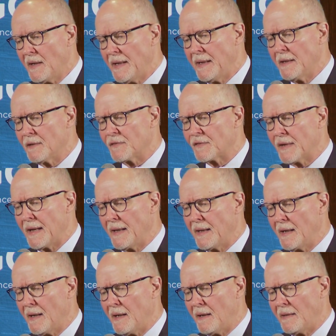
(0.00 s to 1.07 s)
is
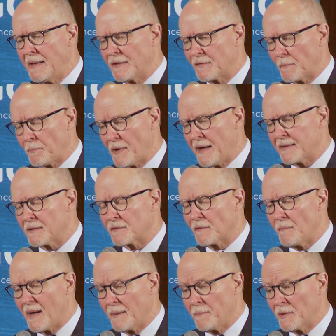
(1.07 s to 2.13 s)
a product of
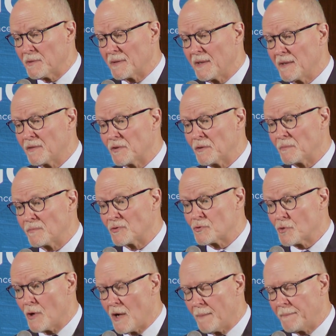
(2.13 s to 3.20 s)
my ability to
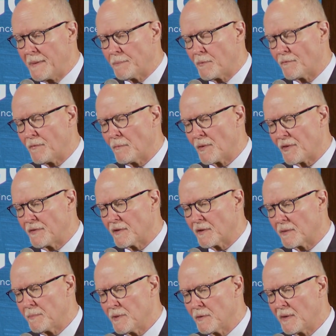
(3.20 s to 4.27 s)
draw people from within the
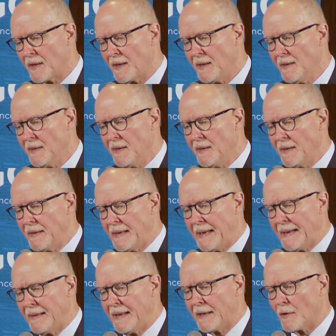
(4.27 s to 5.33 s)
community
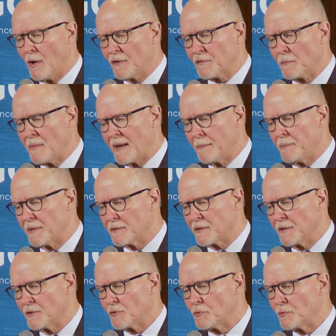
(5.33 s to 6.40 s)
and also my
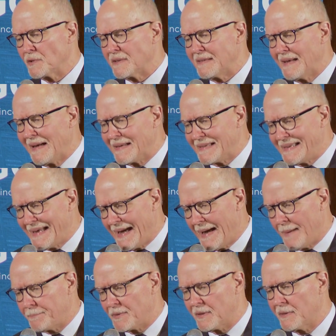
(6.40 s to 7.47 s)
ability to
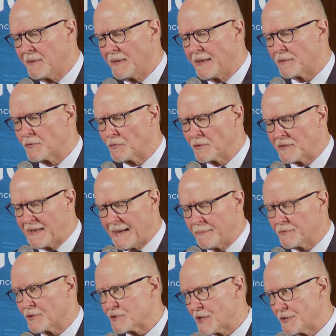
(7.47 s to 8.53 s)
adapt and to
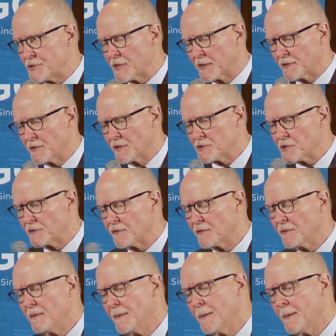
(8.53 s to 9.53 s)
adapt to changing conditions.